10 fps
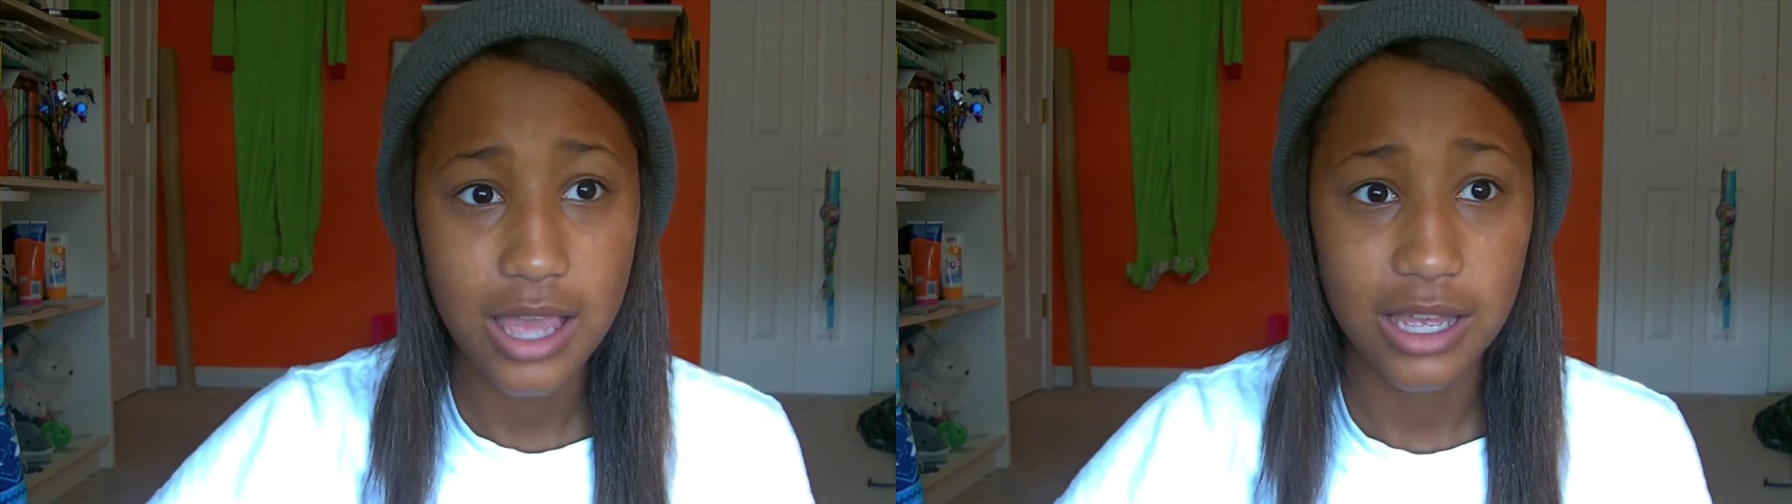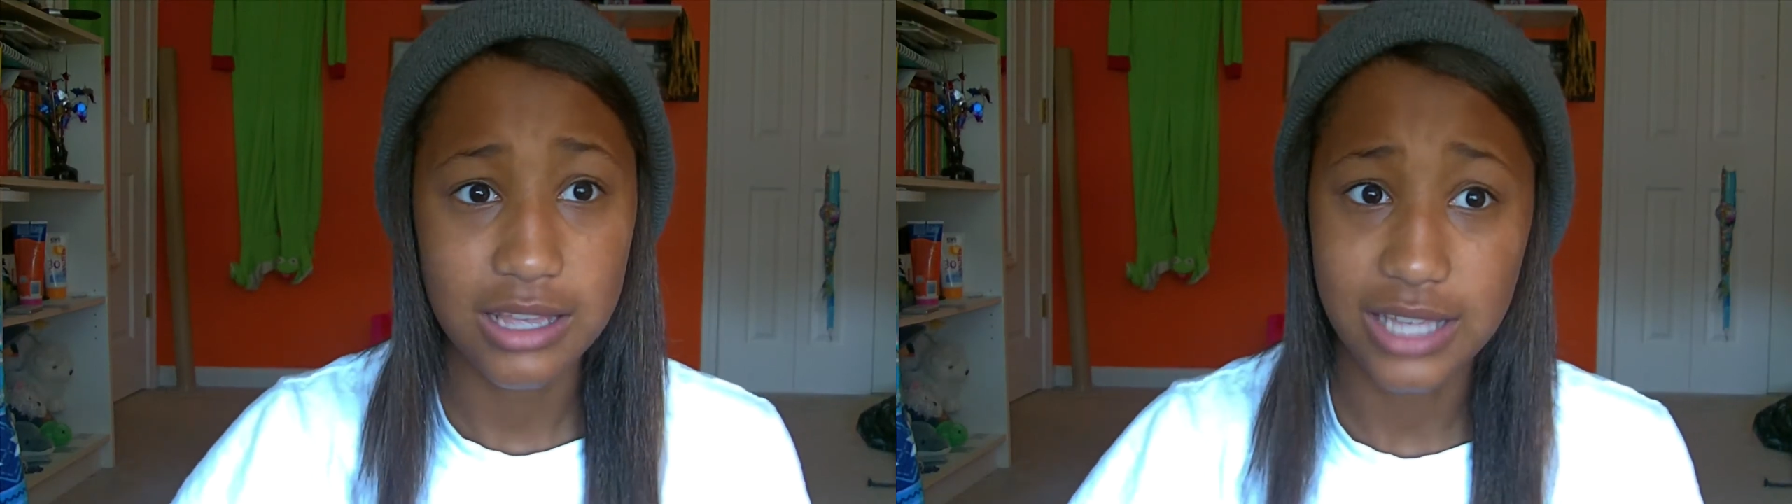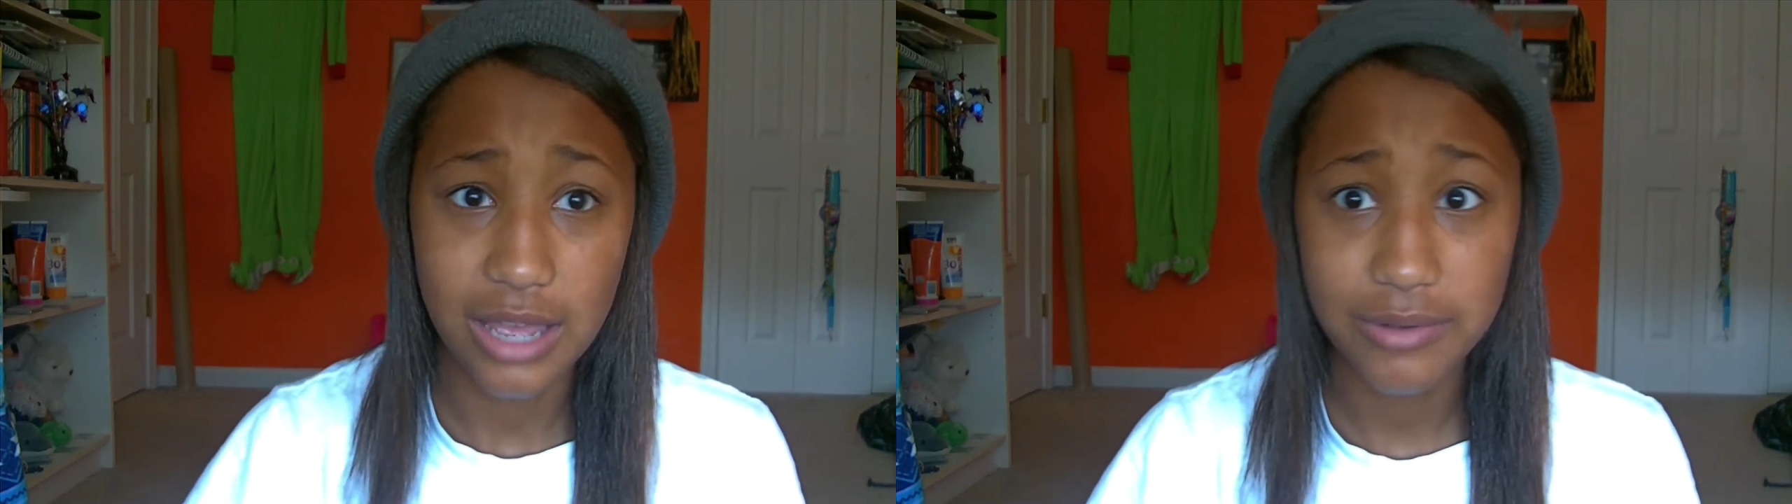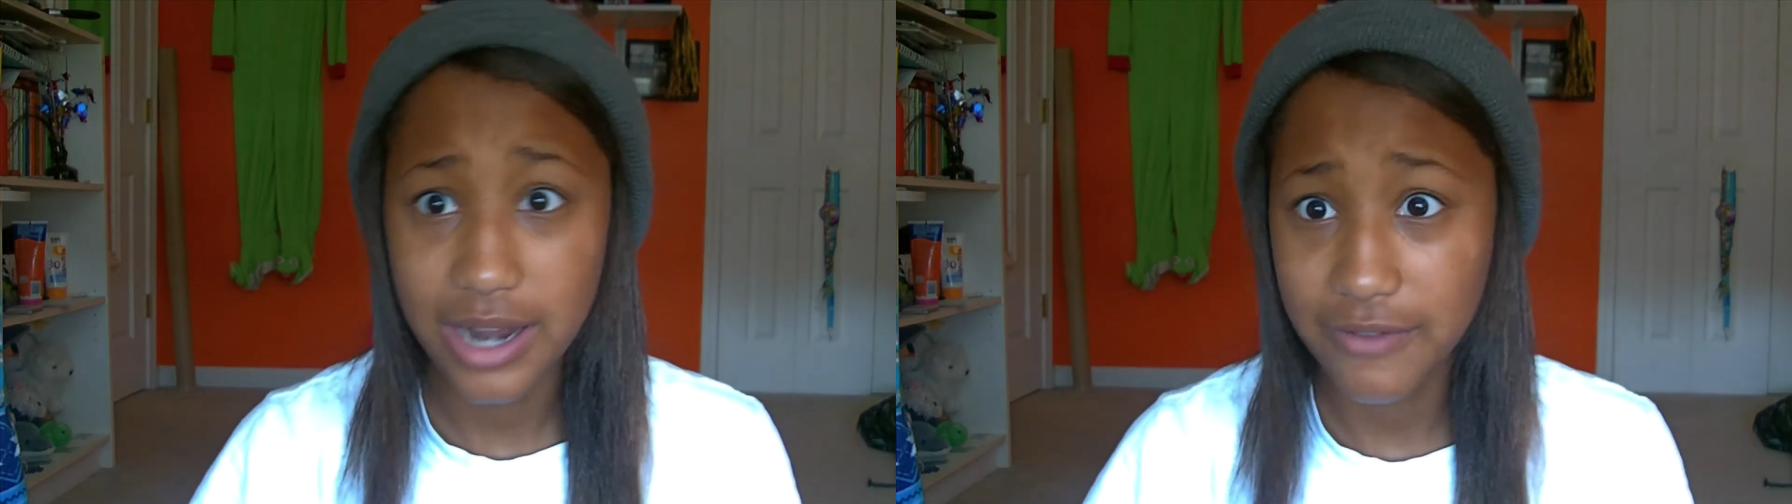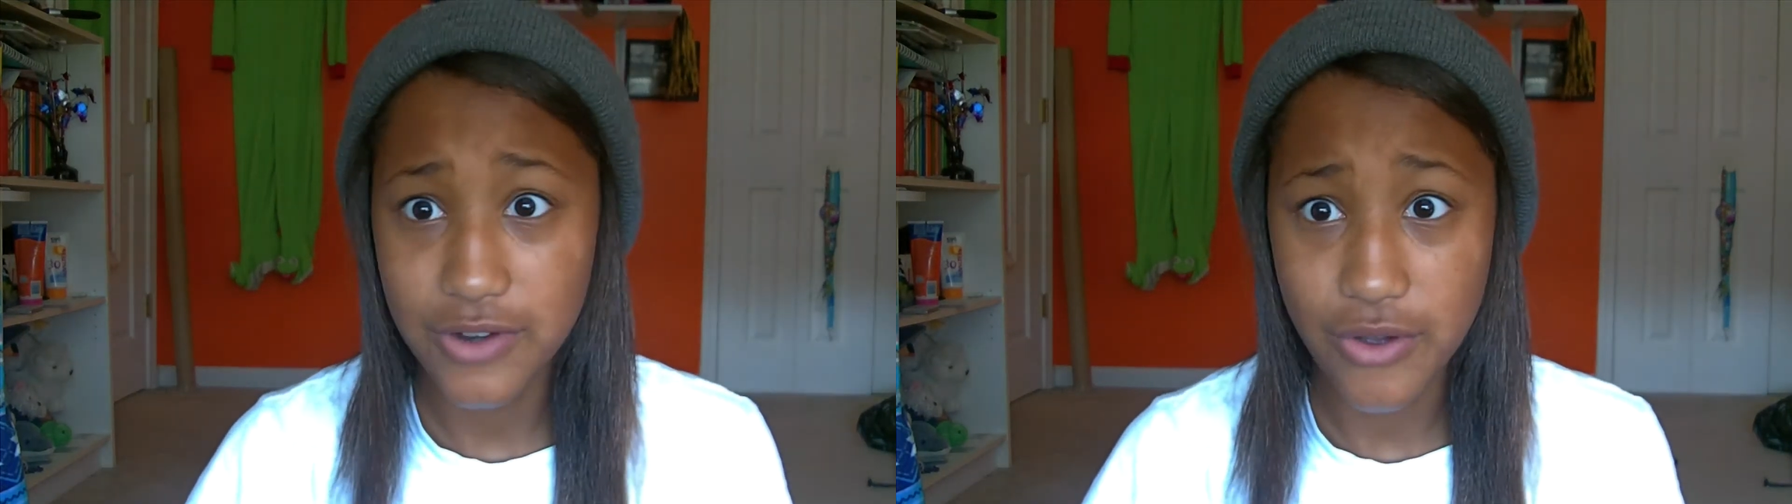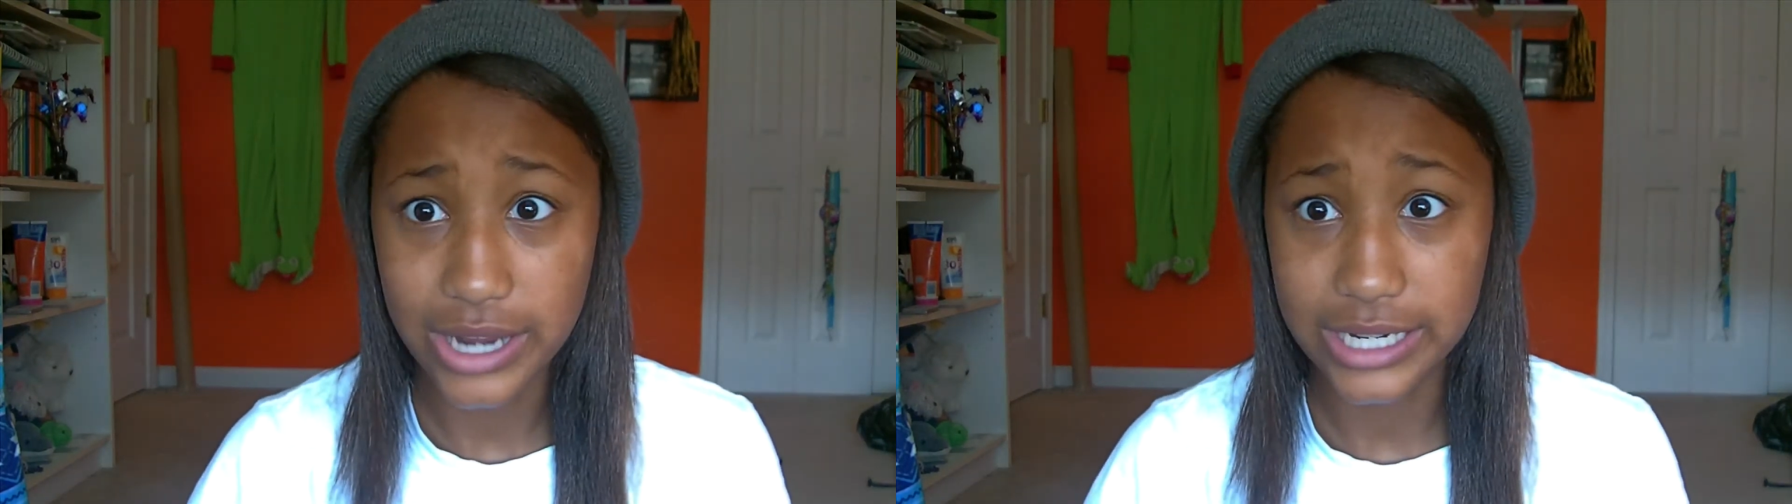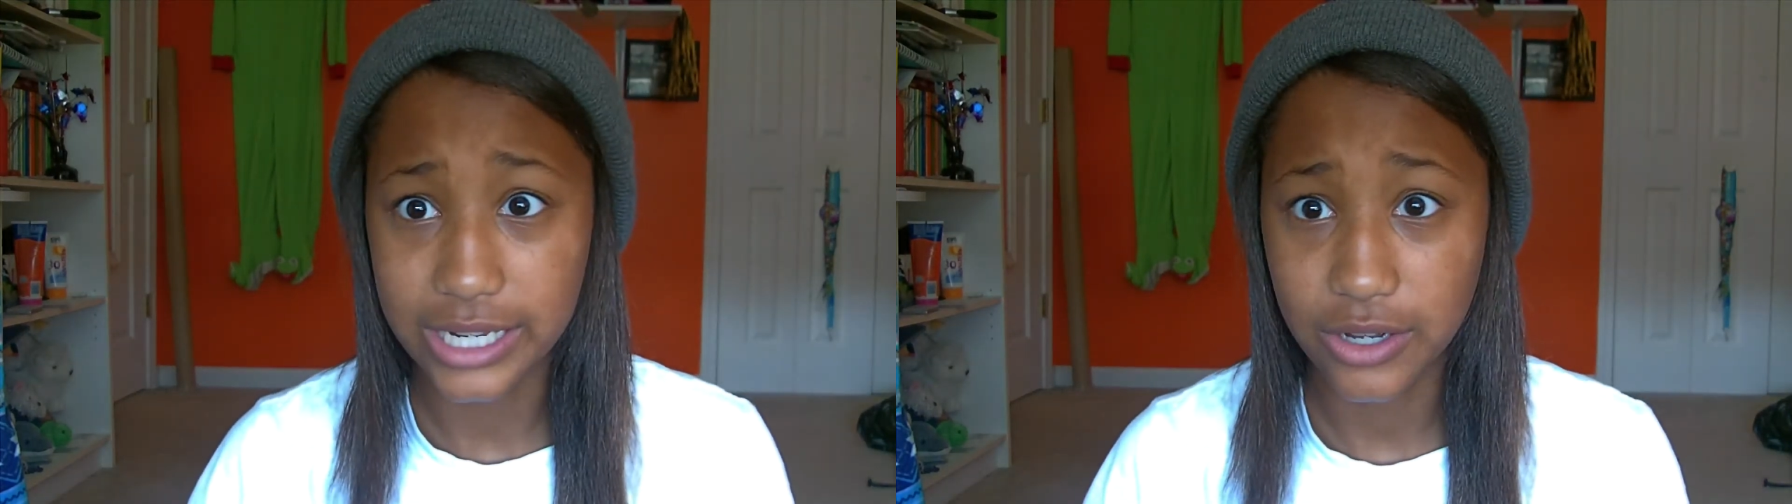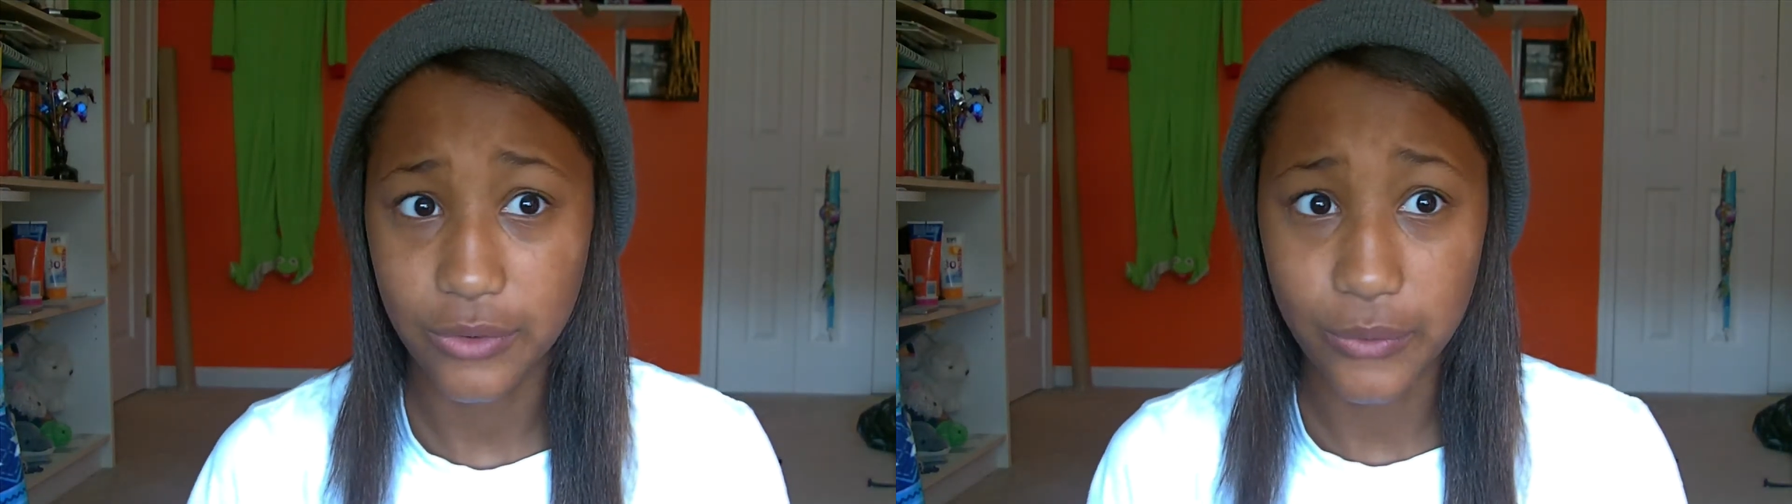because I would have no idea